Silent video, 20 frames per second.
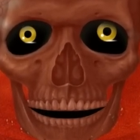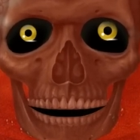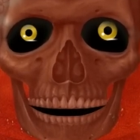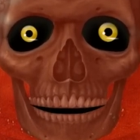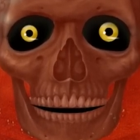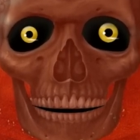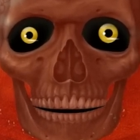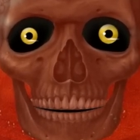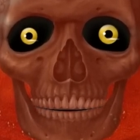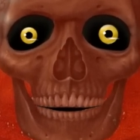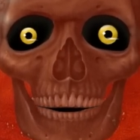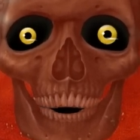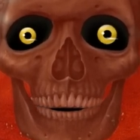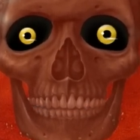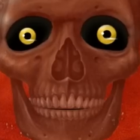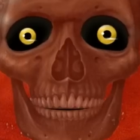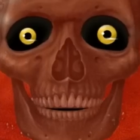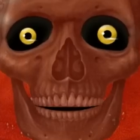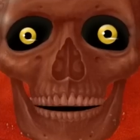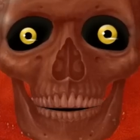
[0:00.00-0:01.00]
I'd
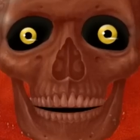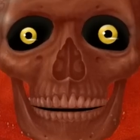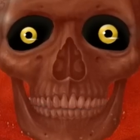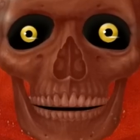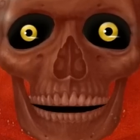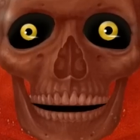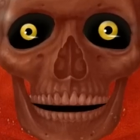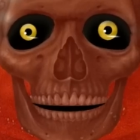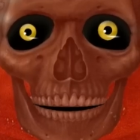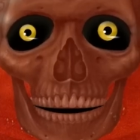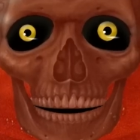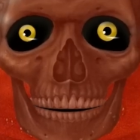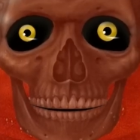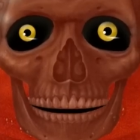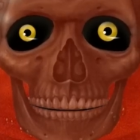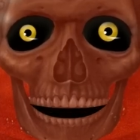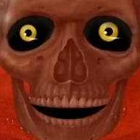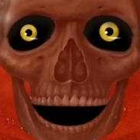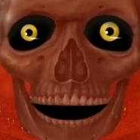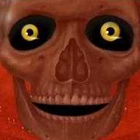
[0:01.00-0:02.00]
prefer to use
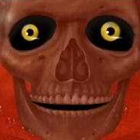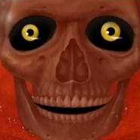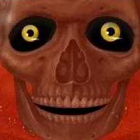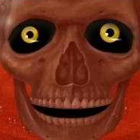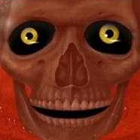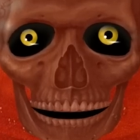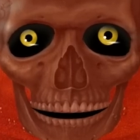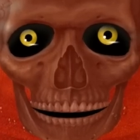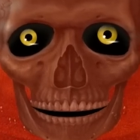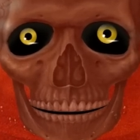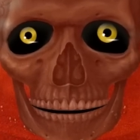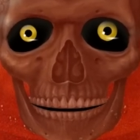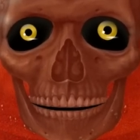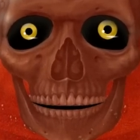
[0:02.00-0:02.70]
something more recent,